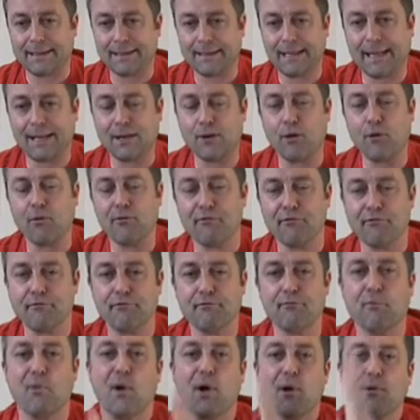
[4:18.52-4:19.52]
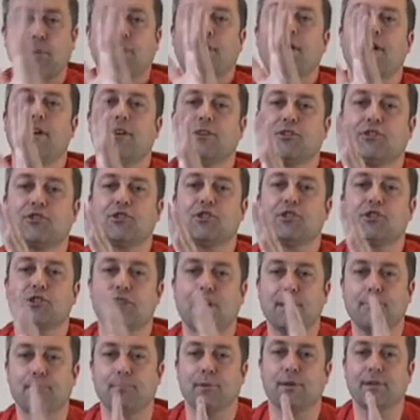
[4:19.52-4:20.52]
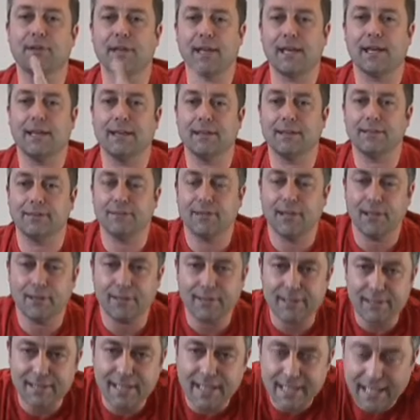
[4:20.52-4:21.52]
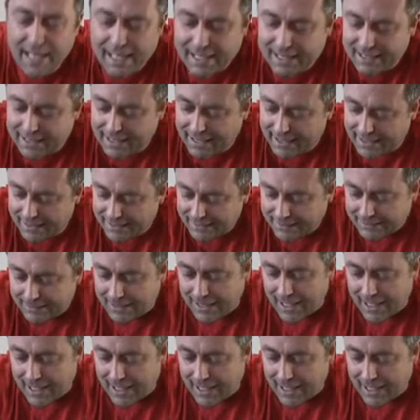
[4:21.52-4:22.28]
they're not world class just yet, but they're getting there.